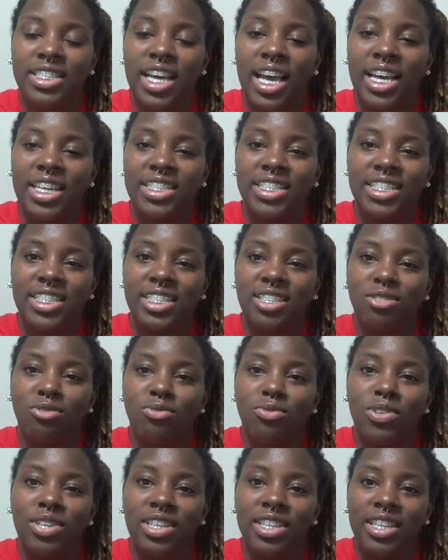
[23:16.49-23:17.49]
I just
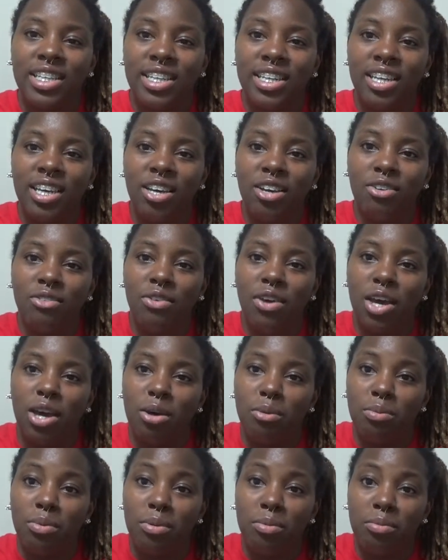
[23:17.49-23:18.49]
really love
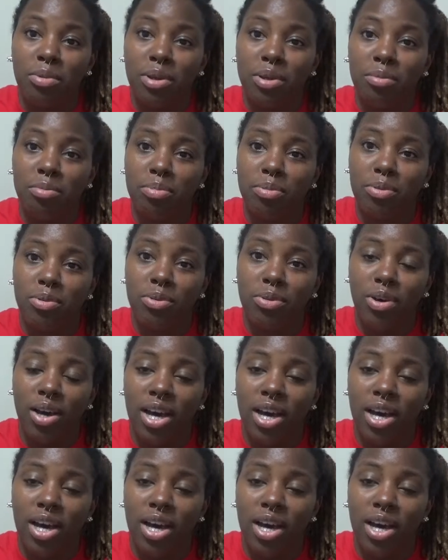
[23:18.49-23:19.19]
helping people.